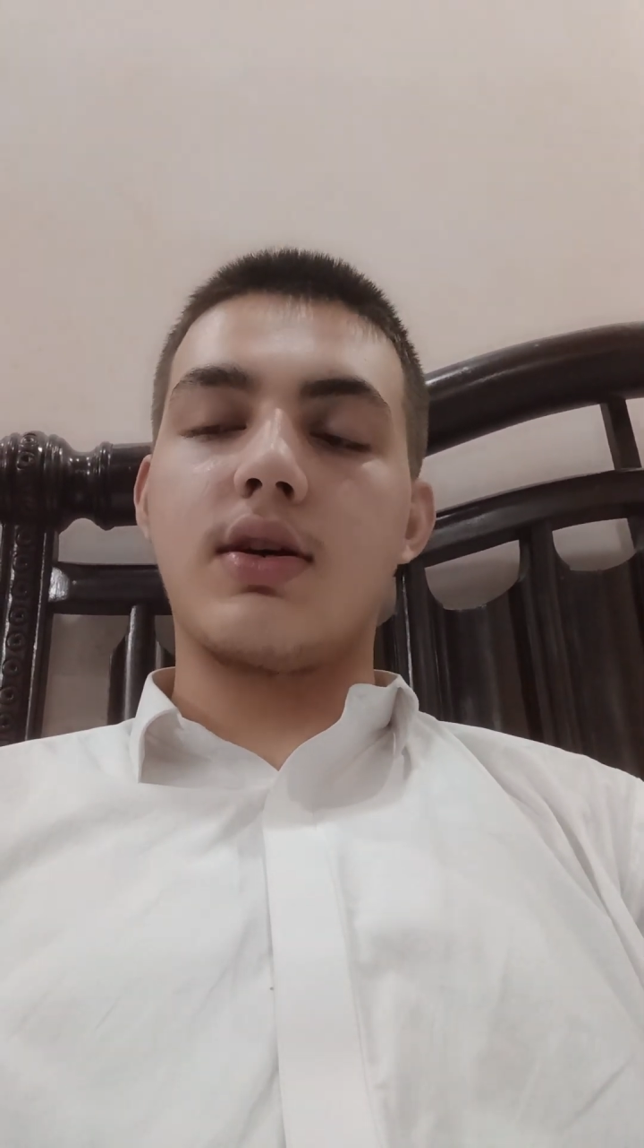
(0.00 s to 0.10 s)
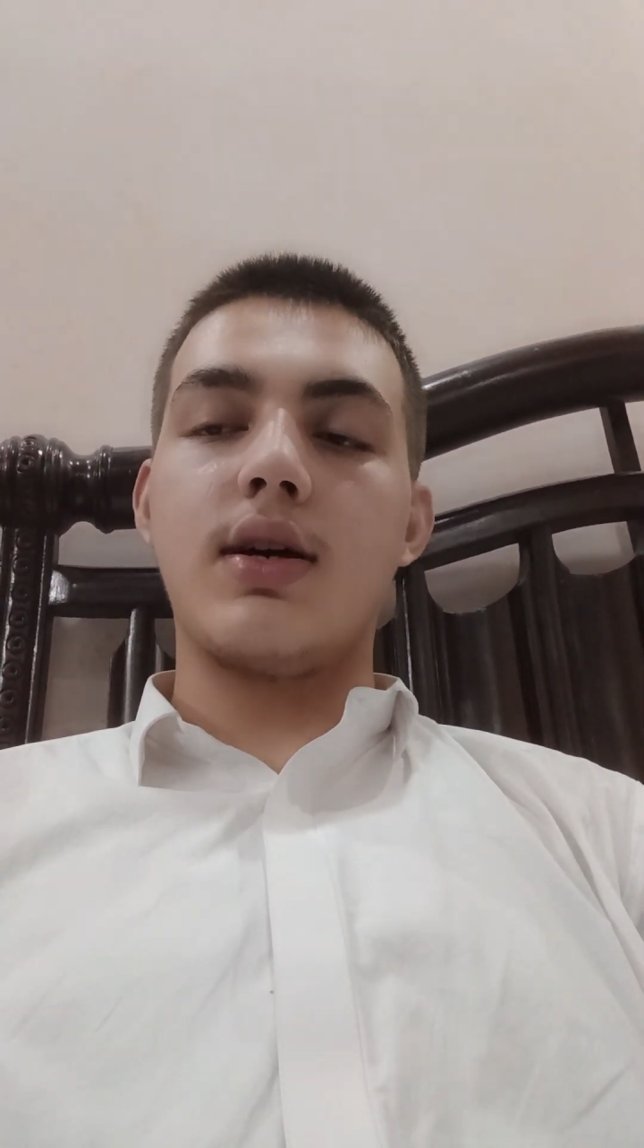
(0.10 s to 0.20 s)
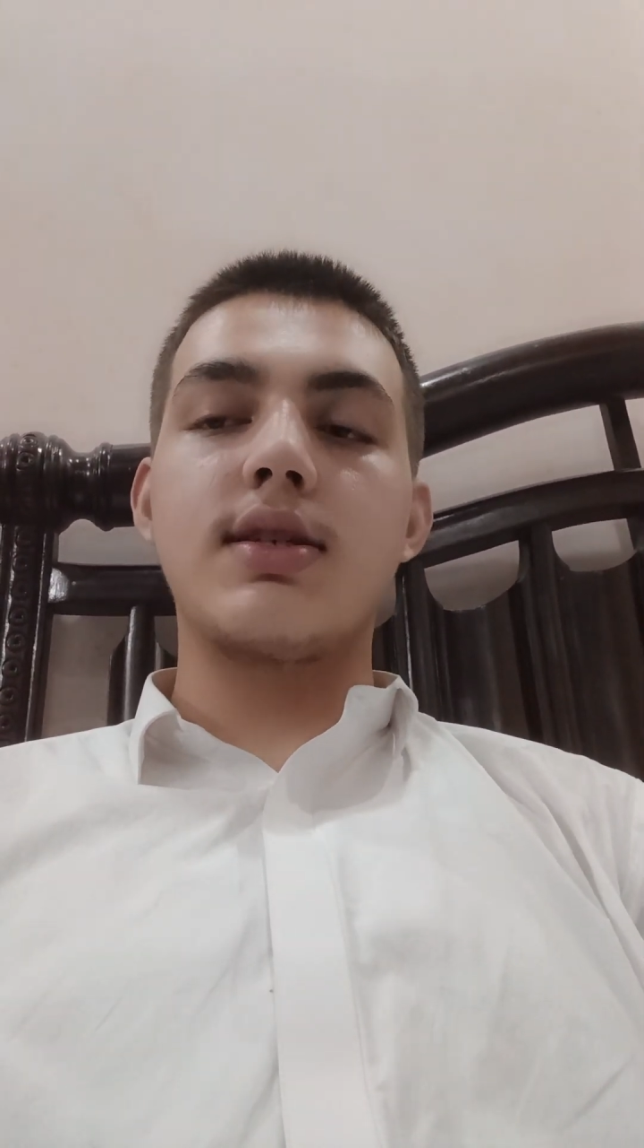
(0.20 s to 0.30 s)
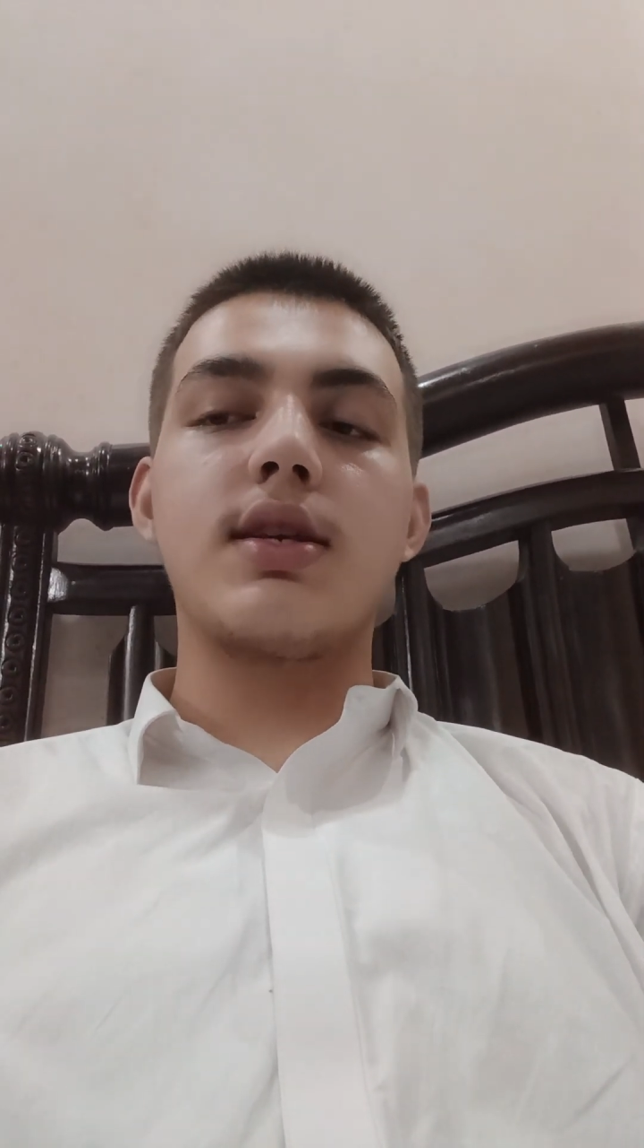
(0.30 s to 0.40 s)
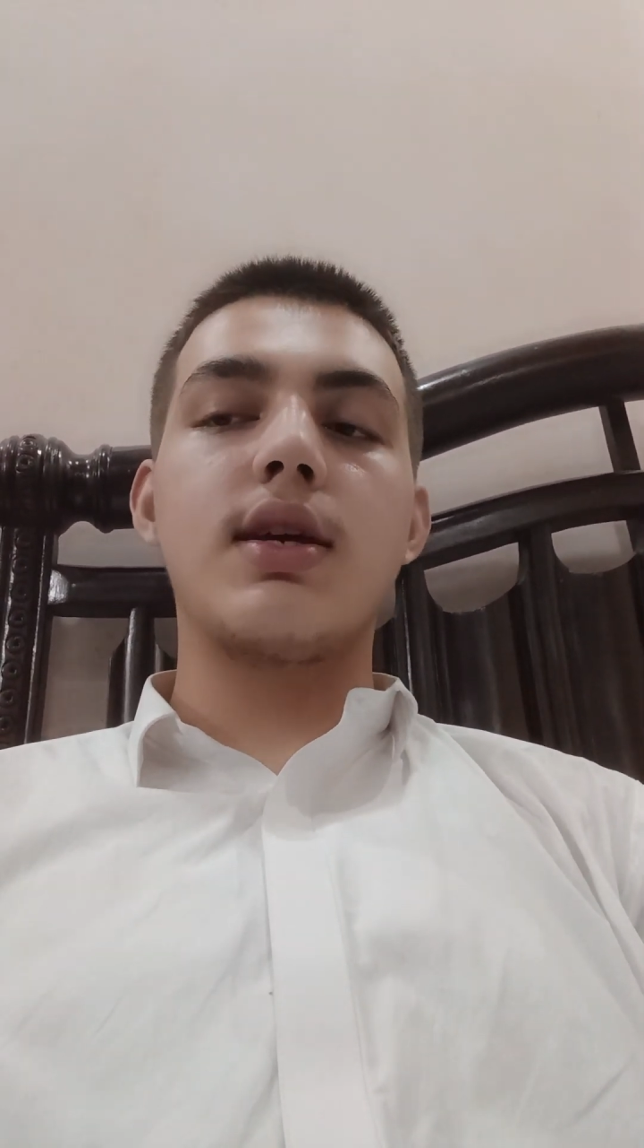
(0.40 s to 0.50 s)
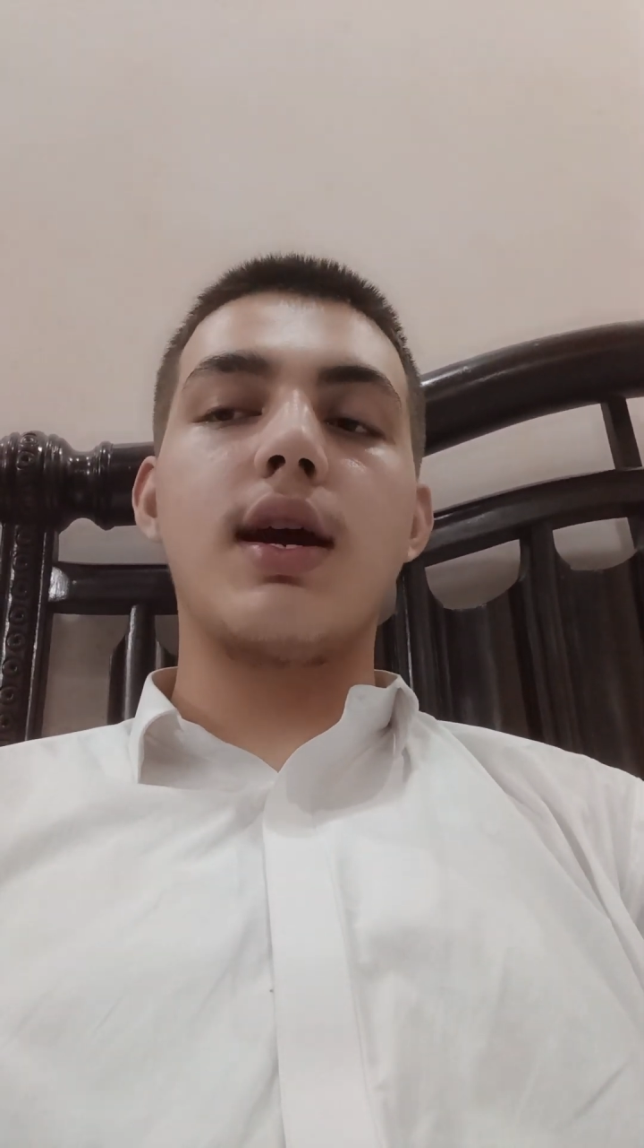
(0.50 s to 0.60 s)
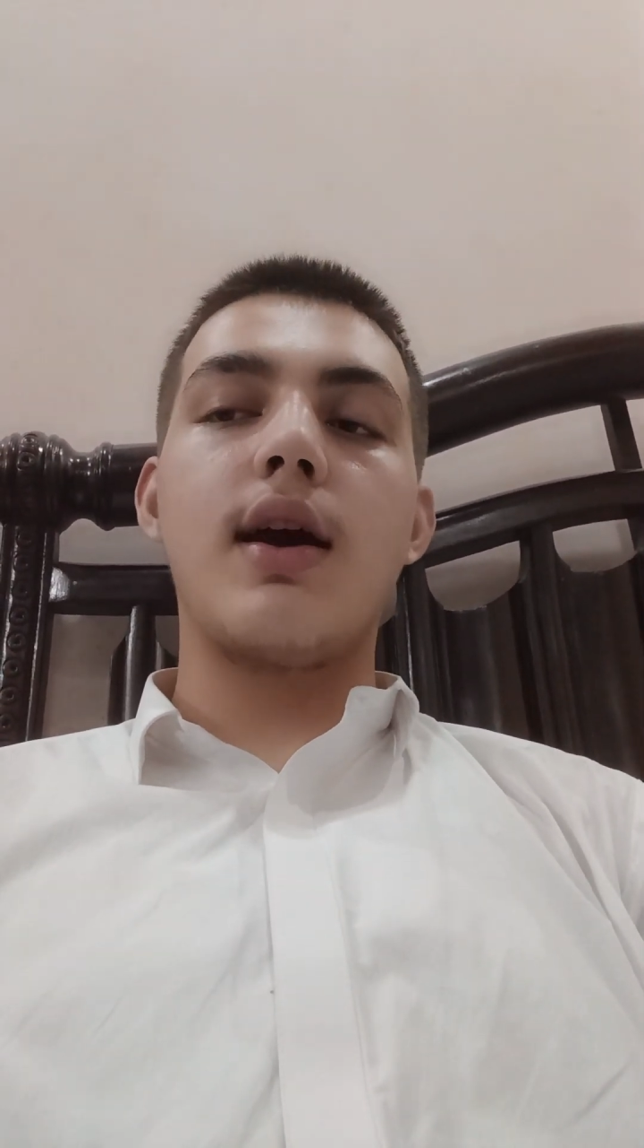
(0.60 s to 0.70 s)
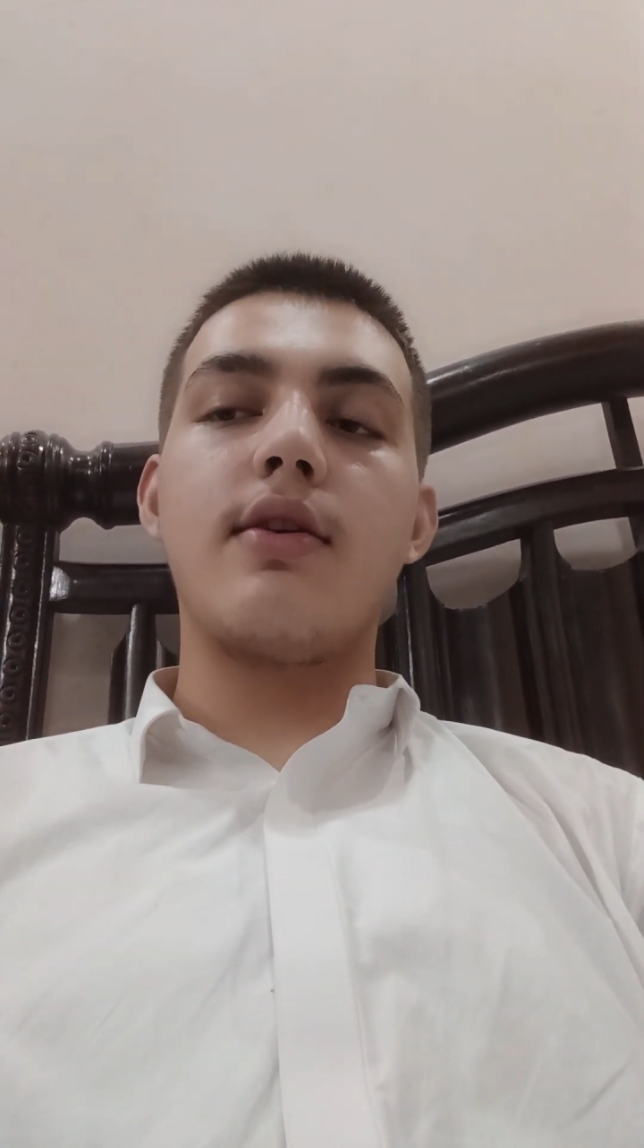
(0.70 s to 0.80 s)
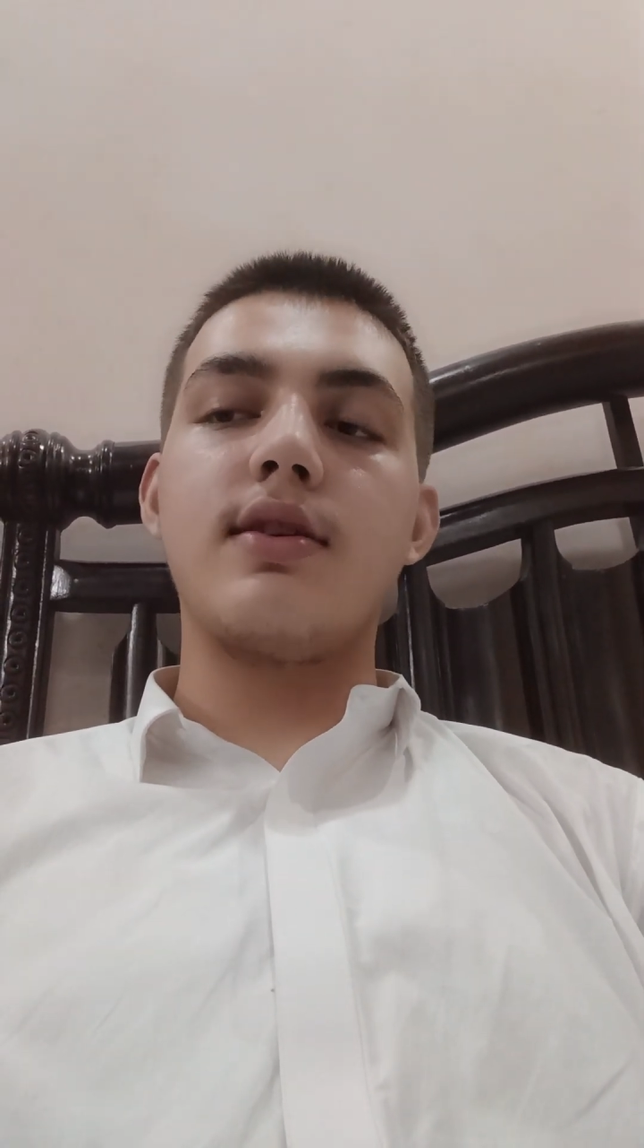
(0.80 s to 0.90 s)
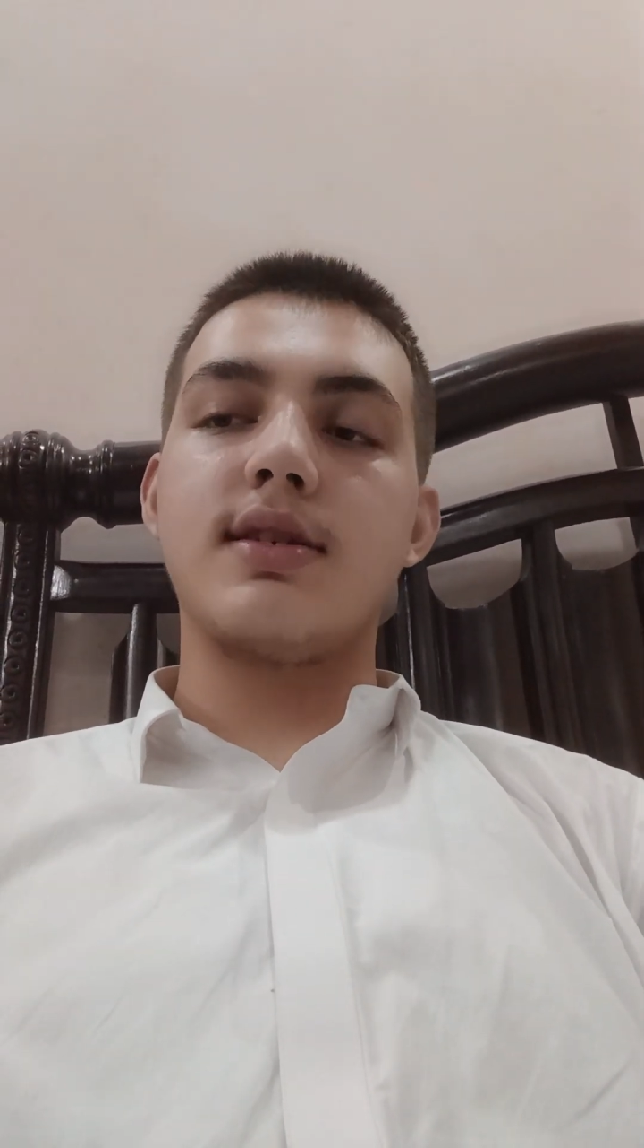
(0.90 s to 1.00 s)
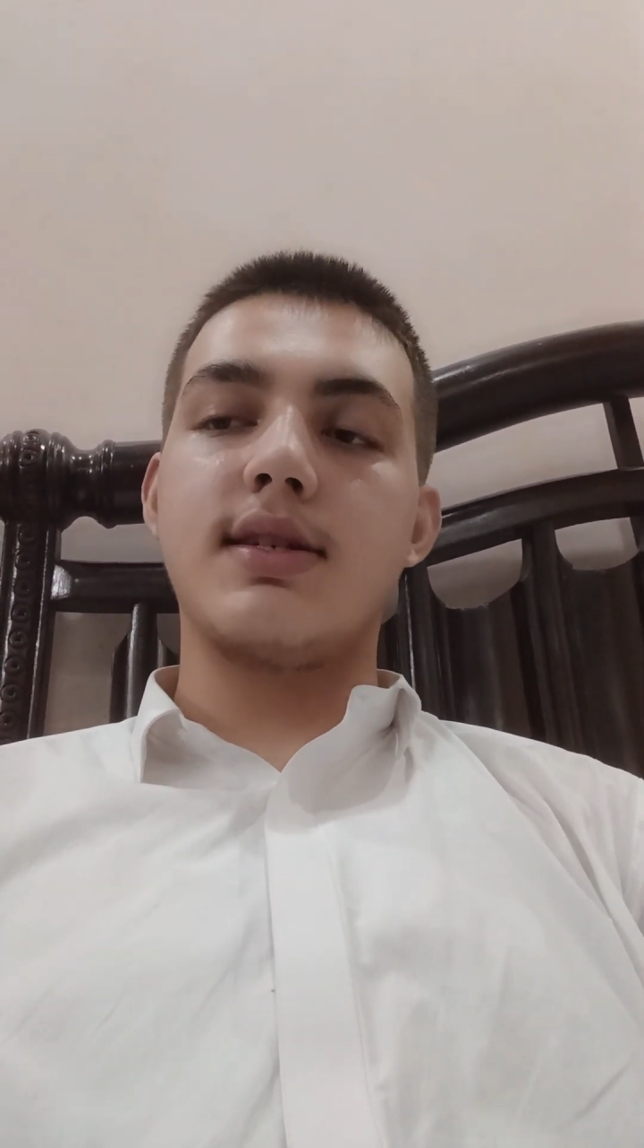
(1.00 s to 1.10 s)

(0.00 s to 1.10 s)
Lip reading: Casting errors,